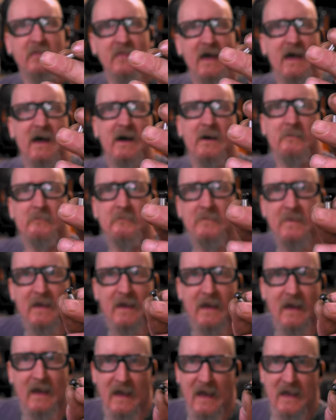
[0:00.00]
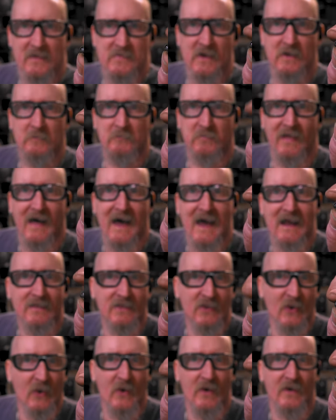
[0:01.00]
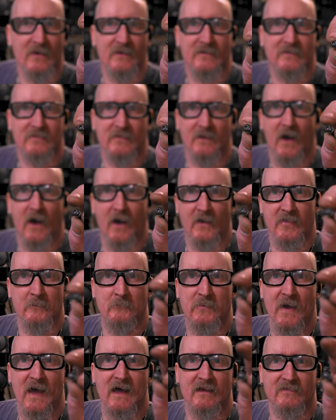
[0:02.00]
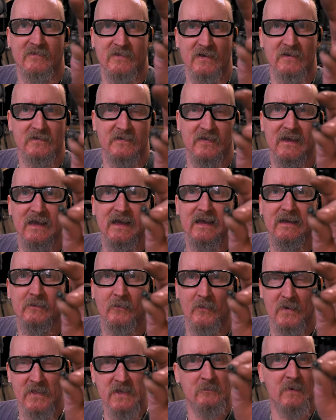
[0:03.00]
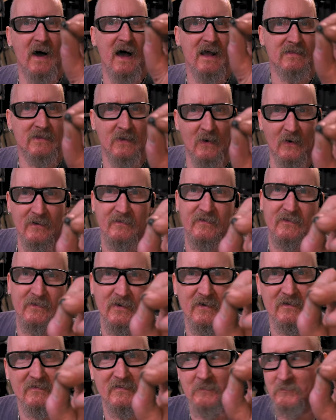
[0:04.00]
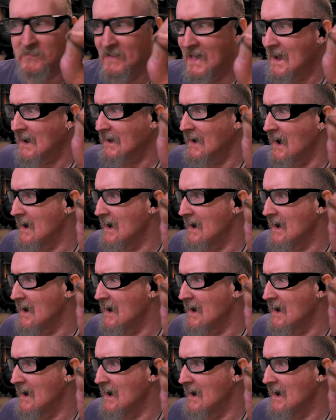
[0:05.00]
to them and their black torques are the best. Usually when you buy torque screws, they're black